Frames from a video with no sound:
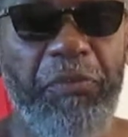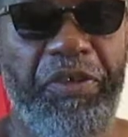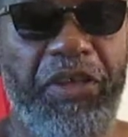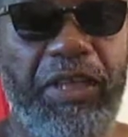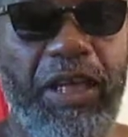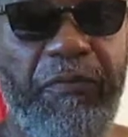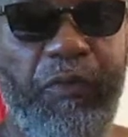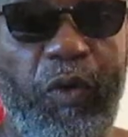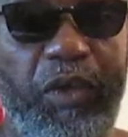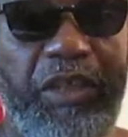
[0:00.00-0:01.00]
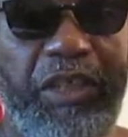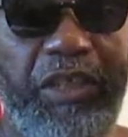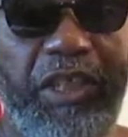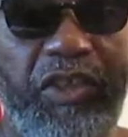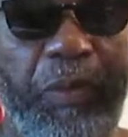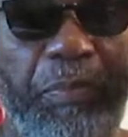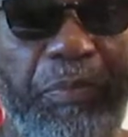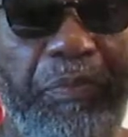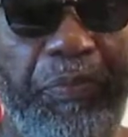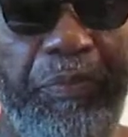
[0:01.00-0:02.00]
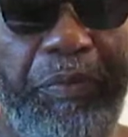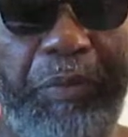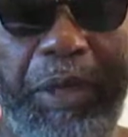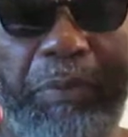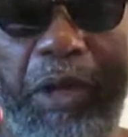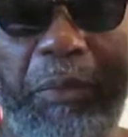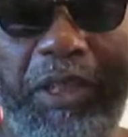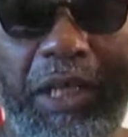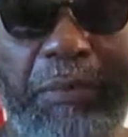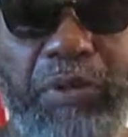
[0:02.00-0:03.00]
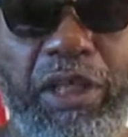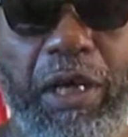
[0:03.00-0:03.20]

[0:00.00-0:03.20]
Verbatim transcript: She's there for to, just to be, be, almost like a preacher,